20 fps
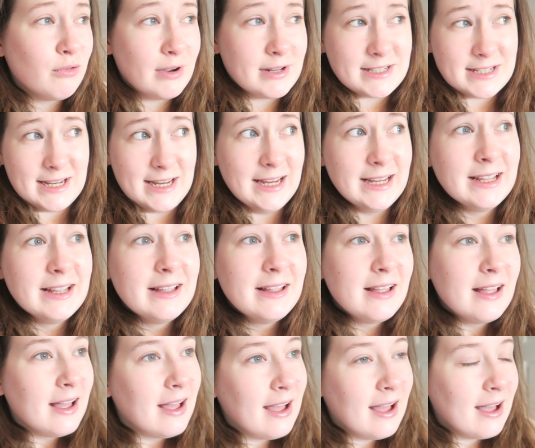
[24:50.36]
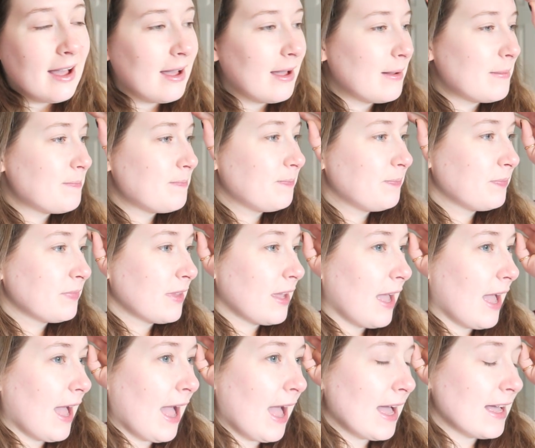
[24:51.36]
already. Um,
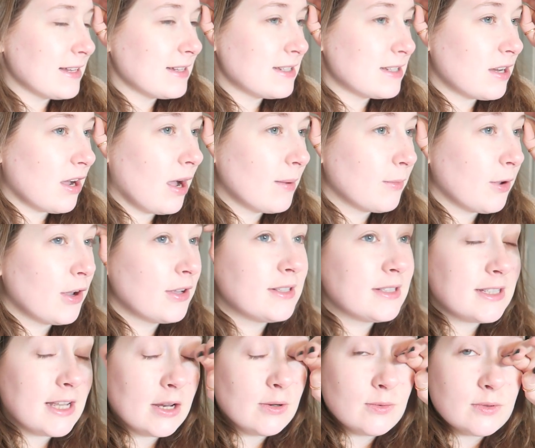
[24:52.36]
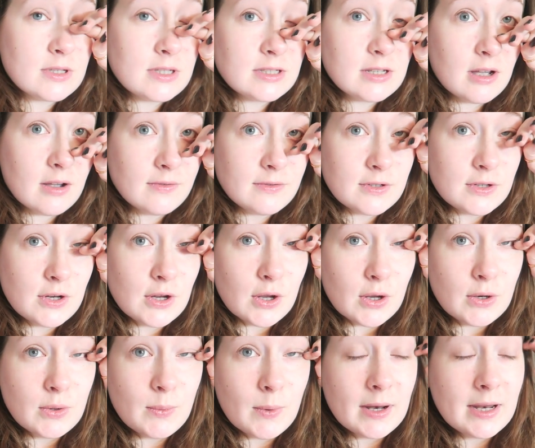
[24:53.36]
and I'm going to Daniel's this
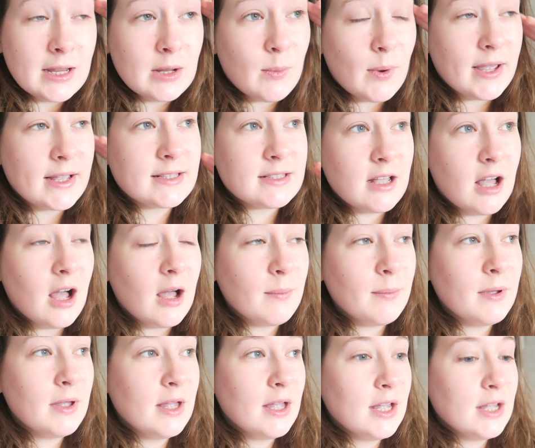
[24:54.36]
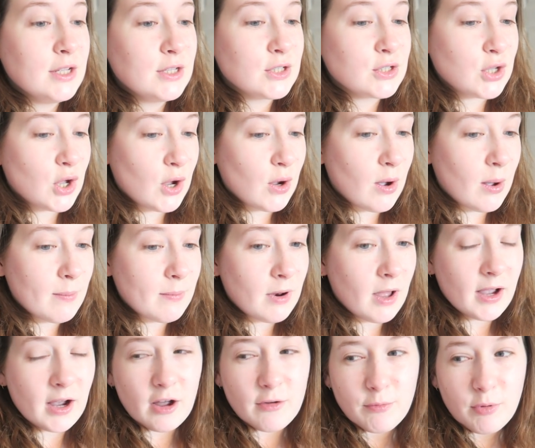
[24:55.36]
afternoon when he wakes up. So I'm
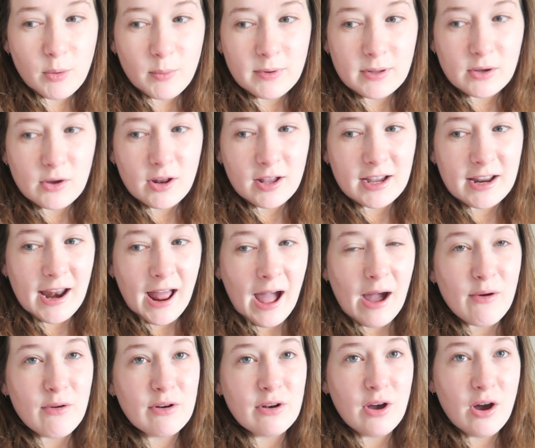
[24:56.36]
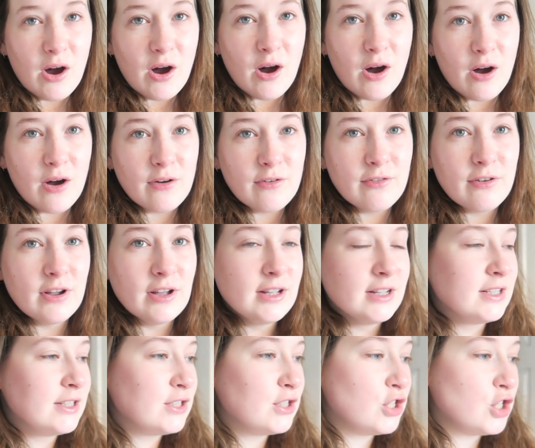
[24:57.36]
like, I've probably got like an hour and a half
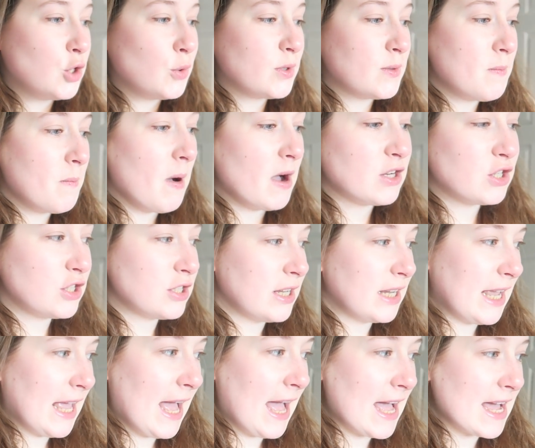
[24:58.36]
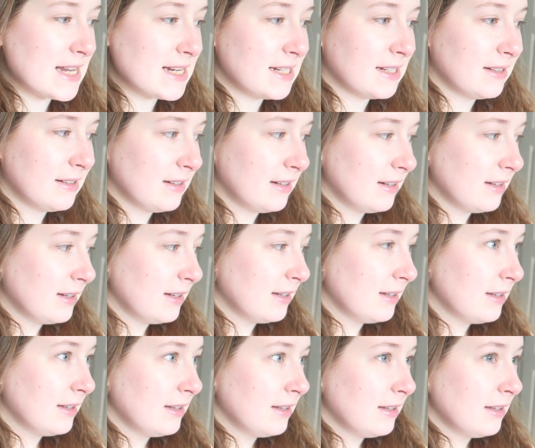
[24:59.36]
to do as much as I can
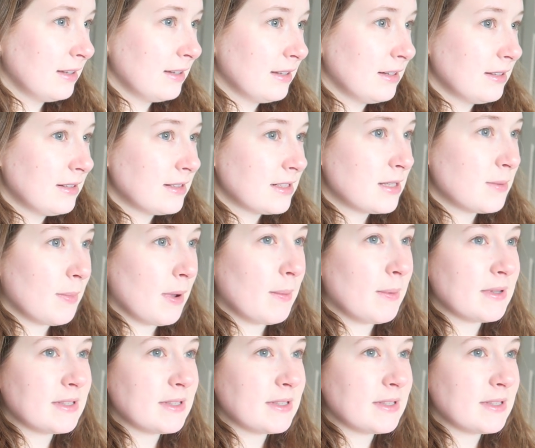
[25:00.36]
to make